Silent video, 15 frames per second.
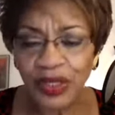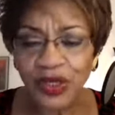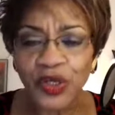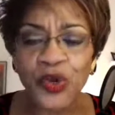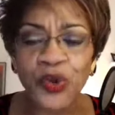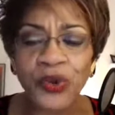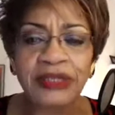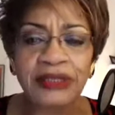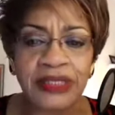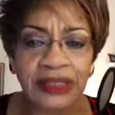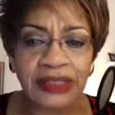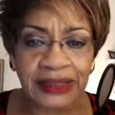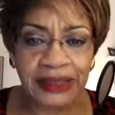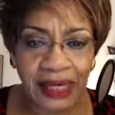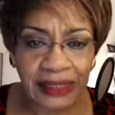you can
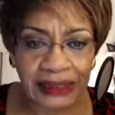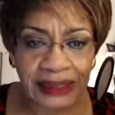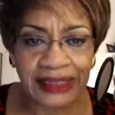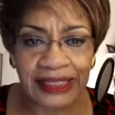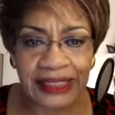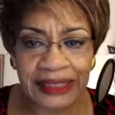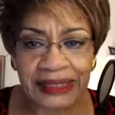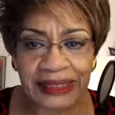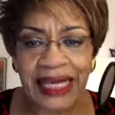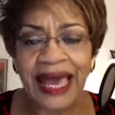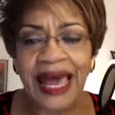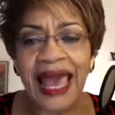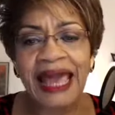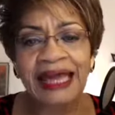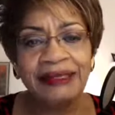discuss this
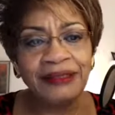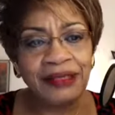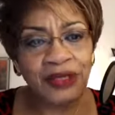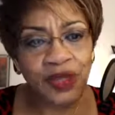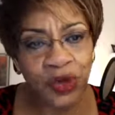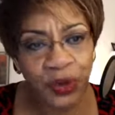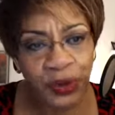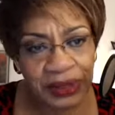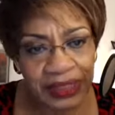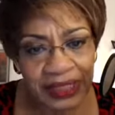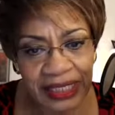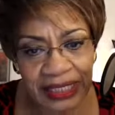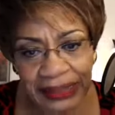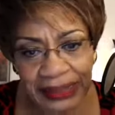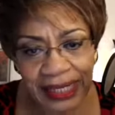and use
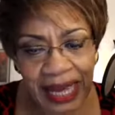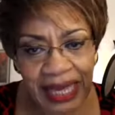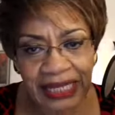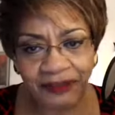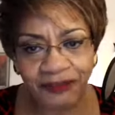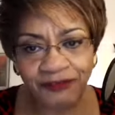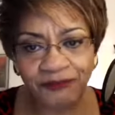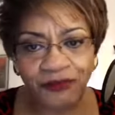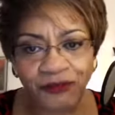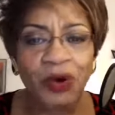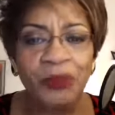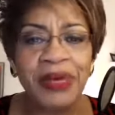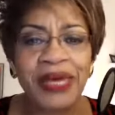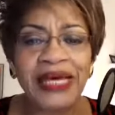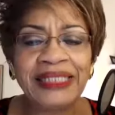this kind of
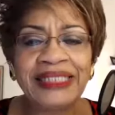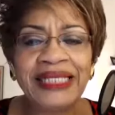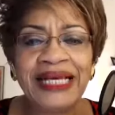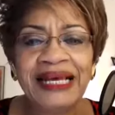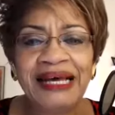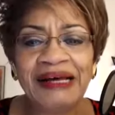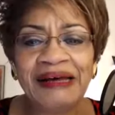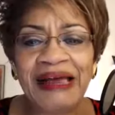format uh,